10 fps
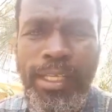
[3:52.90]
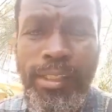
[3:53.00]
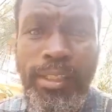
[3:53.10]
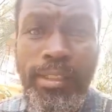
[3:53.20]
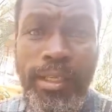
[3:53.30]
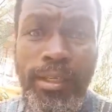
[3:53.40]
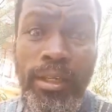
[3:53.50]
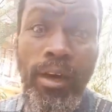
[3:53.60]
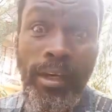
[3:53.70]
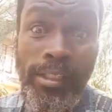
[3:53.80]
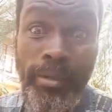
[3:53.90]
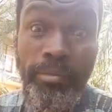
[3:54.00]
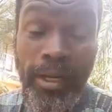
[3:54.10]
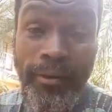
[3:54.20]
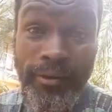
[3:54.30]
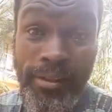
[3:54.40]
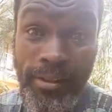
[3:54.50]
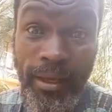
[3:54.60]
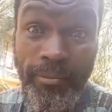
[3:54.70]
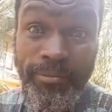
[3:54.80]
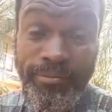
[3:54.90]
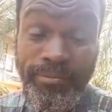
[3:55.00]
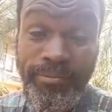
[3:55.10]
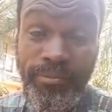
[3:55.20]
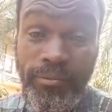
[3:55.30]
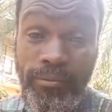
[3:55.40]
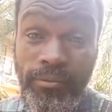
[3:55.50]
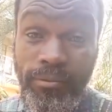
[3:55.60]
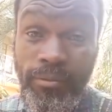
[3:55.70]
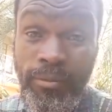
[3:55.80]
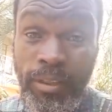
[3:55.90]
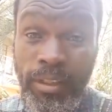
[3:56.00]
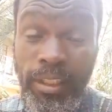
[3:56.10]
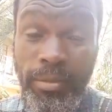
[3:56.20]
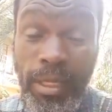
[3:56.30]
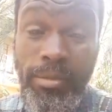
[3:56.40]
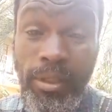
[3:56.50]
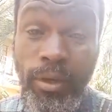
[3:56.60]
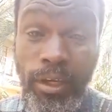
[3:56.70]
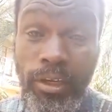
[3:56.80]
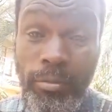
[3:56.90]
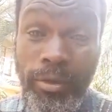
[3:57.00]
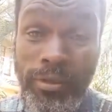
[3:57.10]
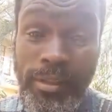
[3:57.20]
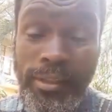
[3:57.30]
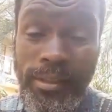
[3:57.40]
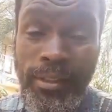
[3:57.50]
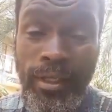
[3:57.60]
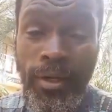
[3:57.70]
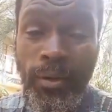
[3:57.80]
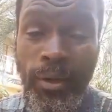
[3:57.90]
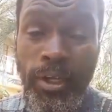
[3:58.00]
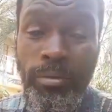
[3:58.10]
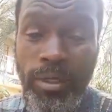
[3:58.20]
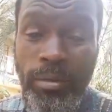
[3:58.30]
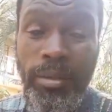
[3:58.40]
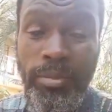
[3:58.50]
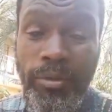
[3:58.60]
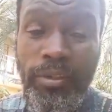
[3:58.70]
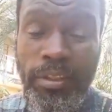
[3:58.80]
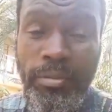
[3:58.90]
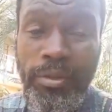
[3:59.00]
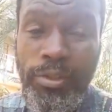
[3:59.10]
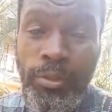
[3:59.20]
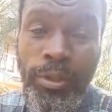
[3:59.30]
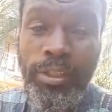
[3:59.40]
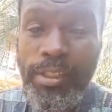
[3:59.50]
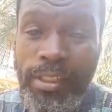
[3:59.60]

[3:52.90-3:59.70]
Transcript: as long as it benefits them. It becomes local prophecies, where you become a prophet because you want to get